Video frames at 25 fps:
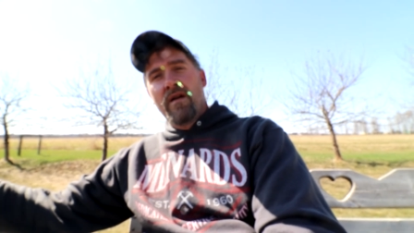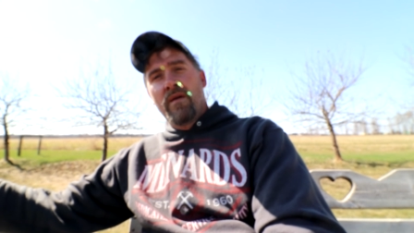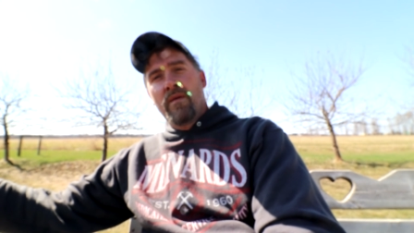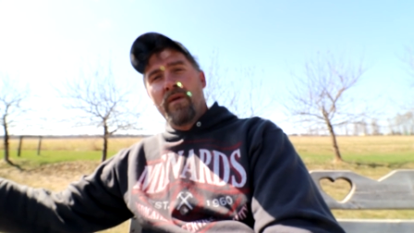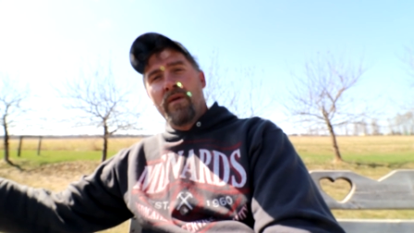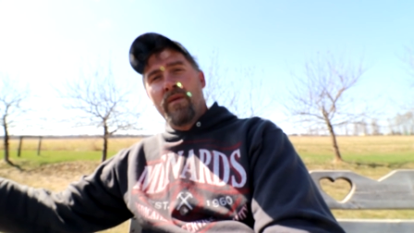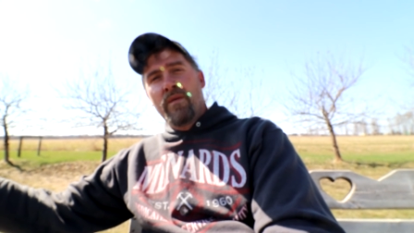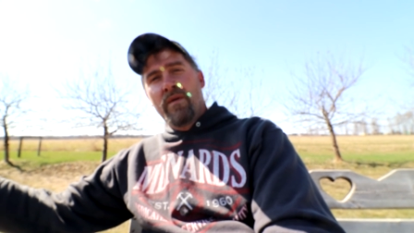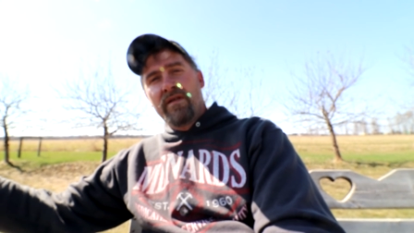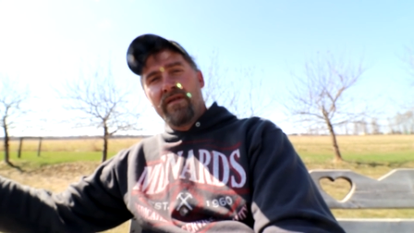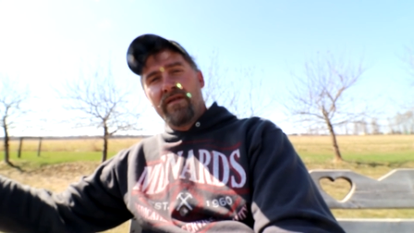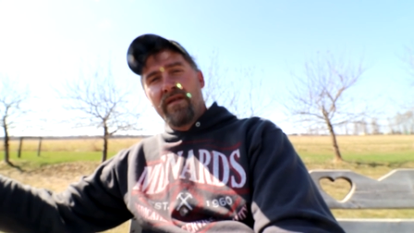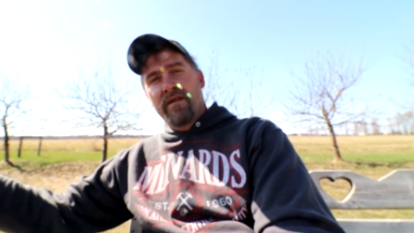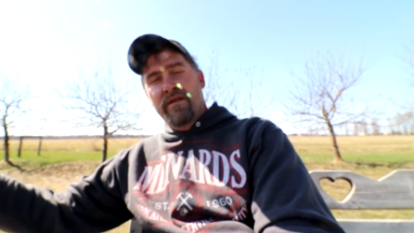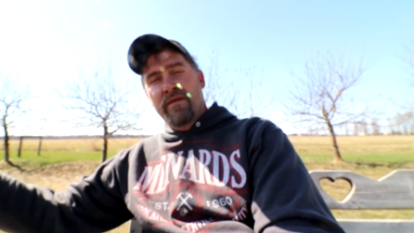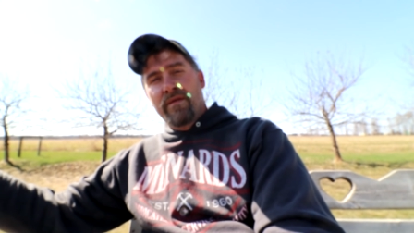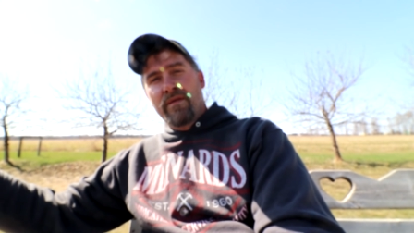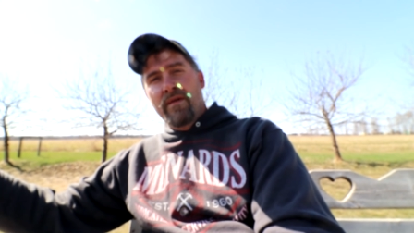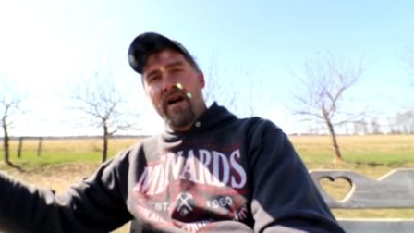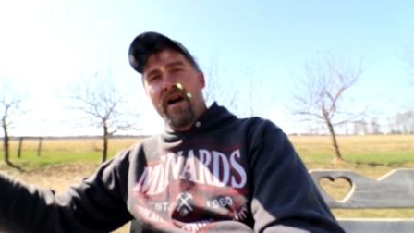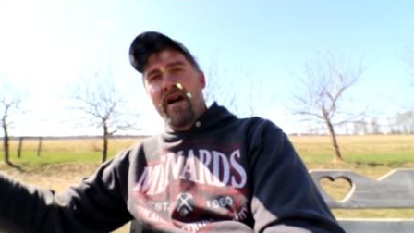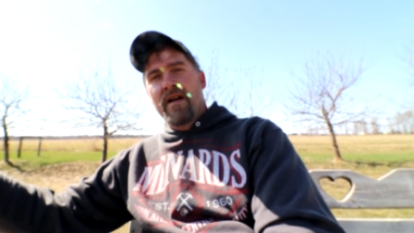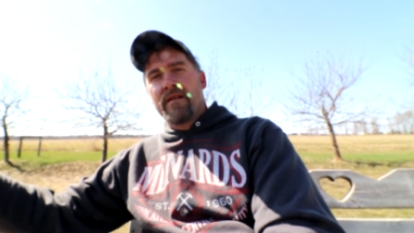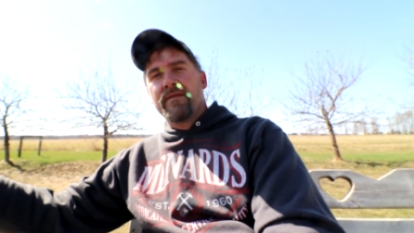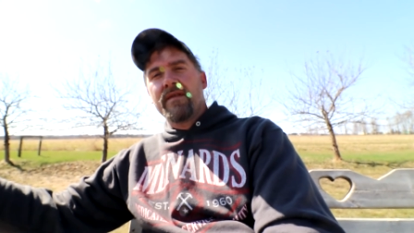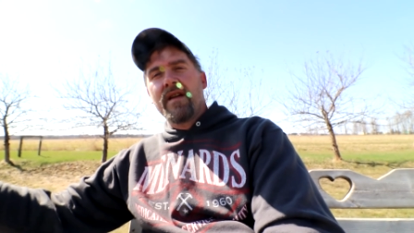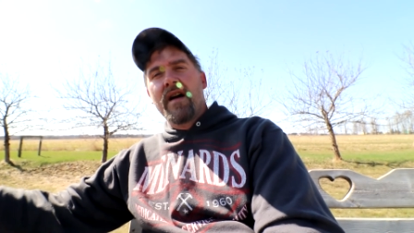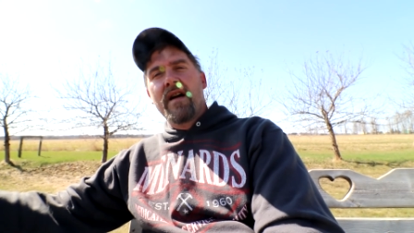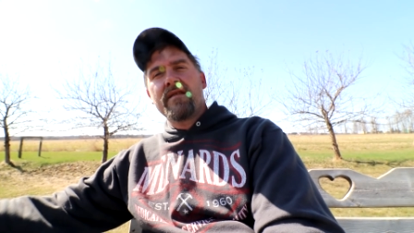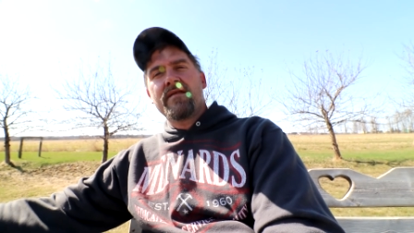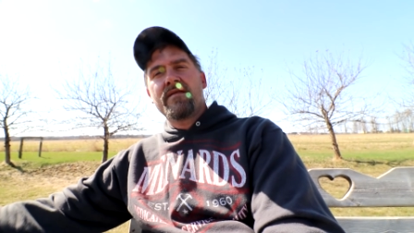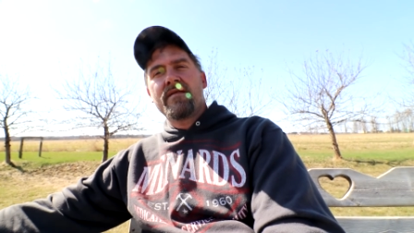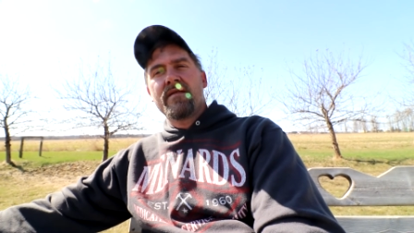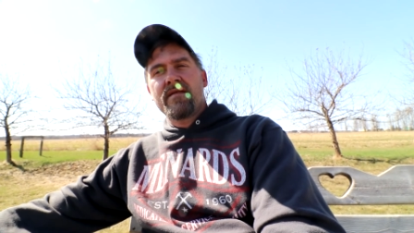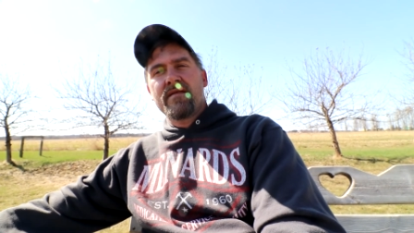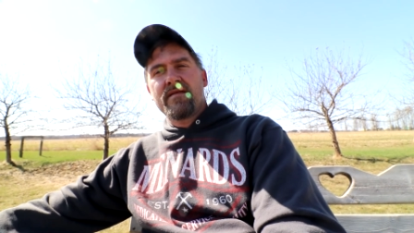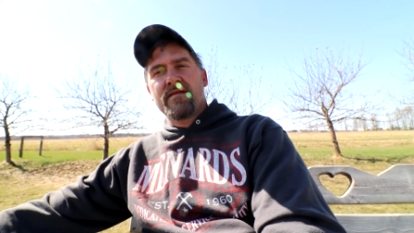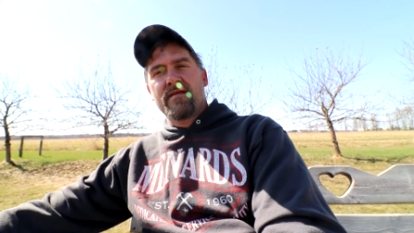We want to thrive, not
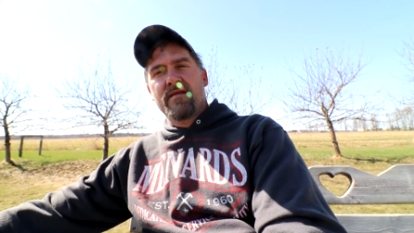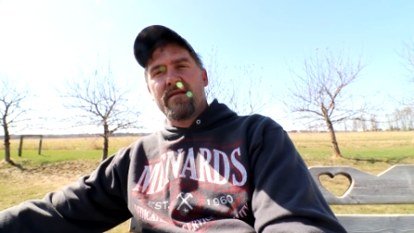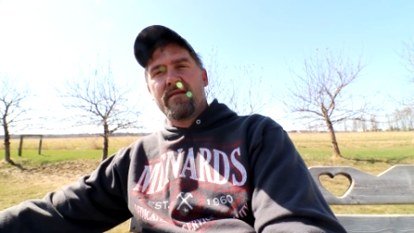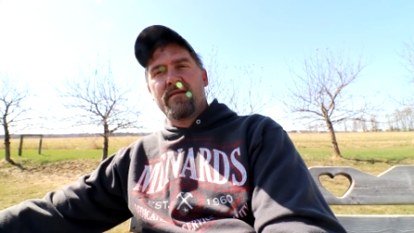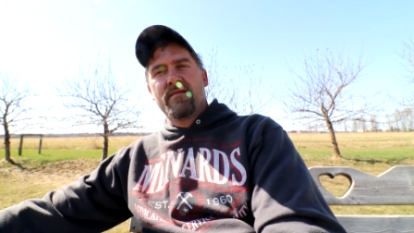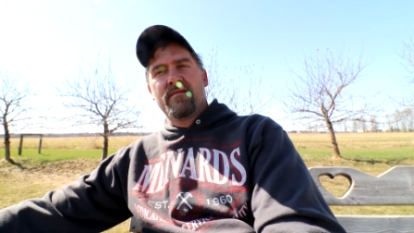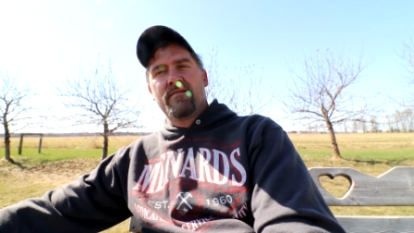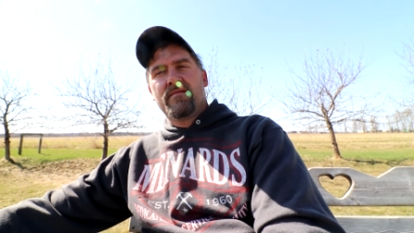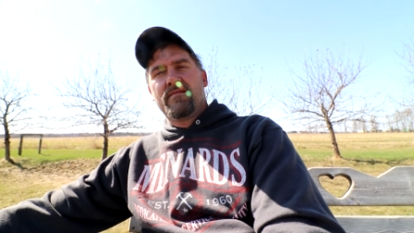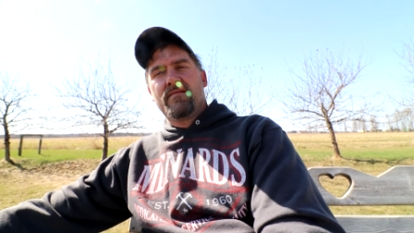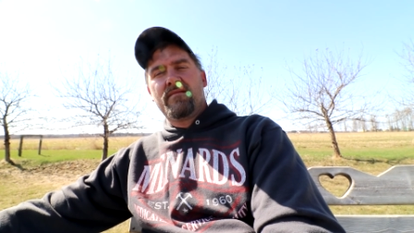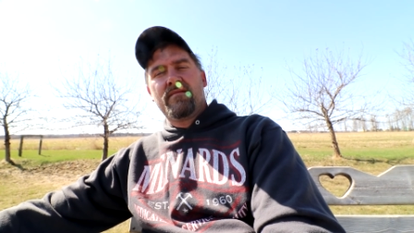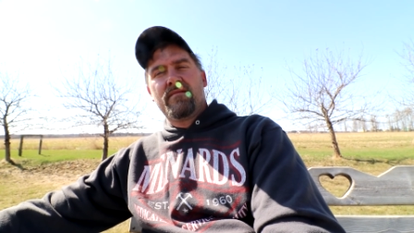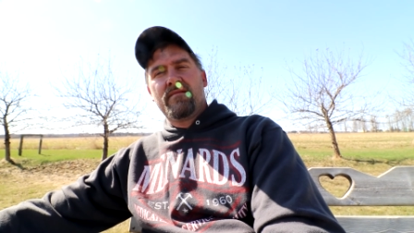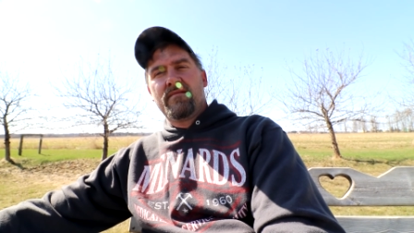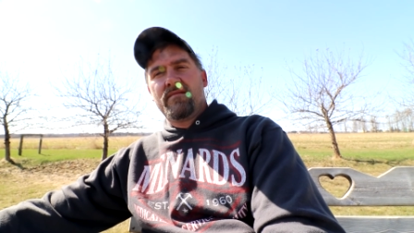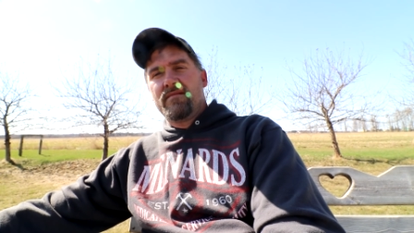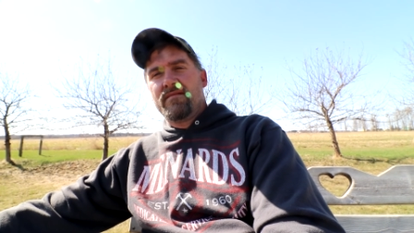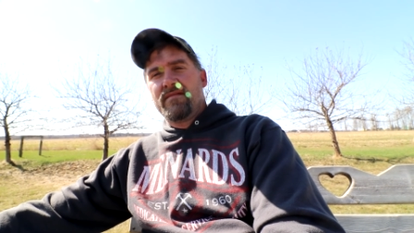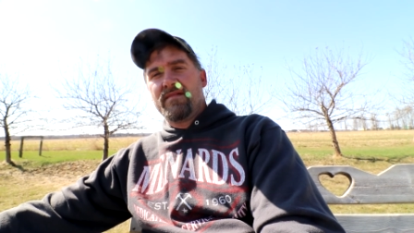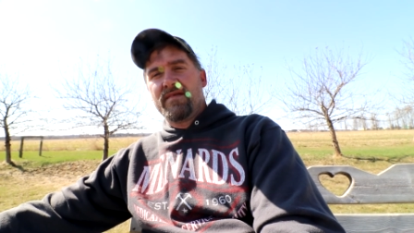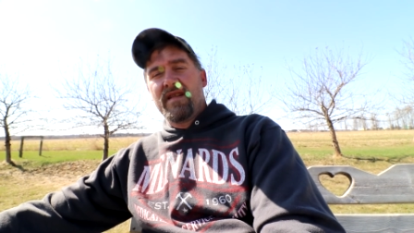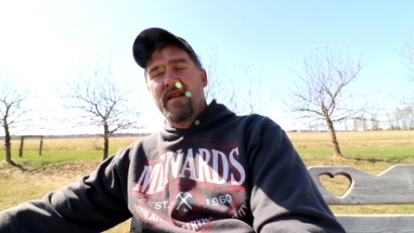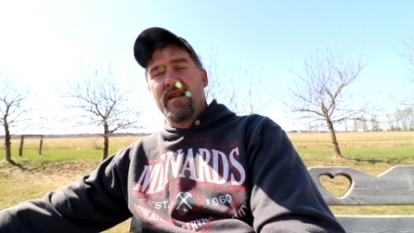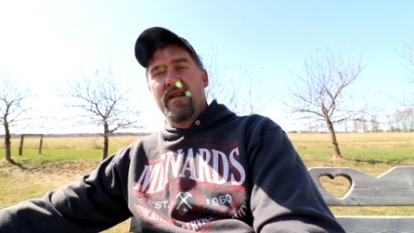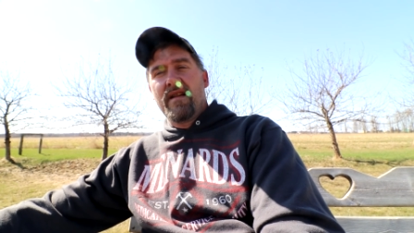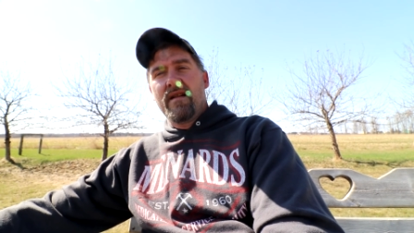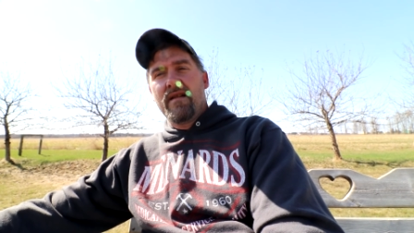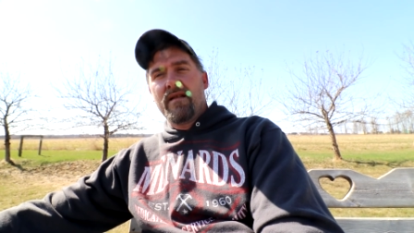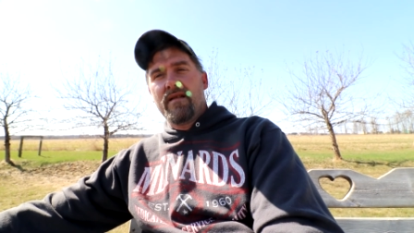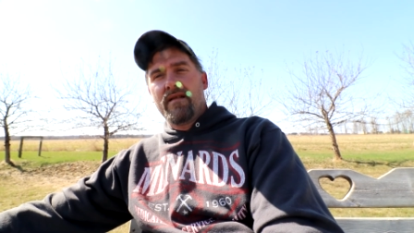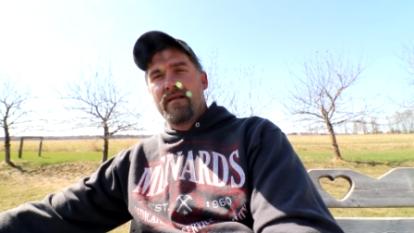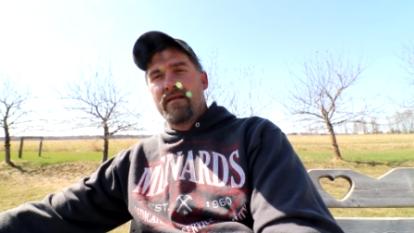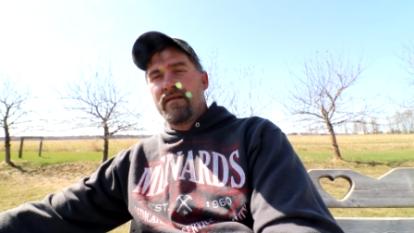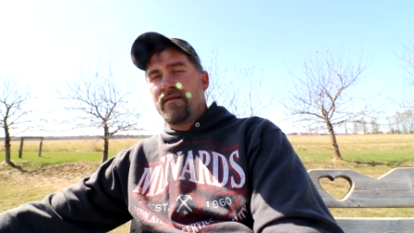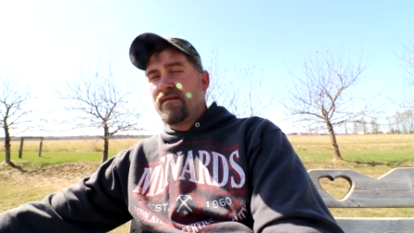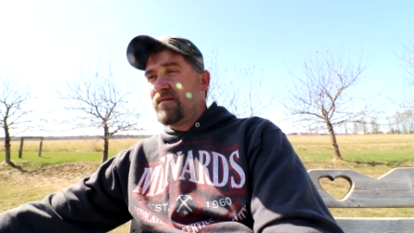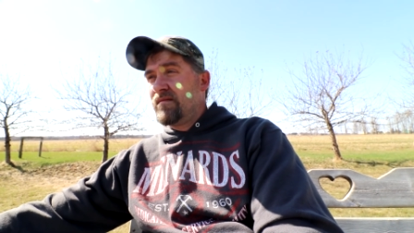just sit
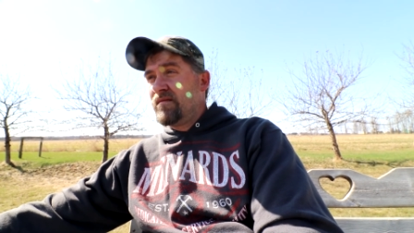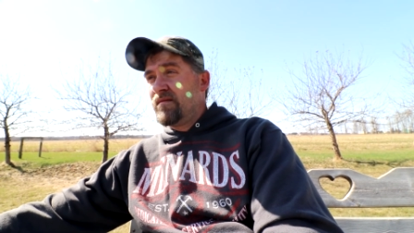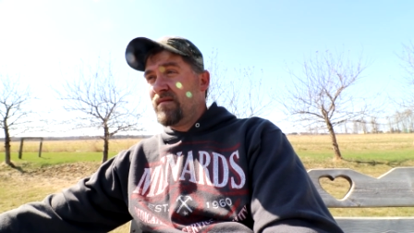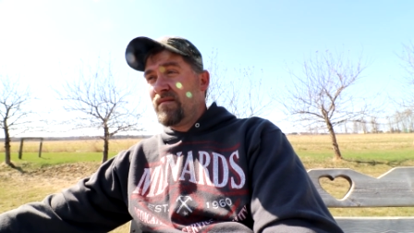here and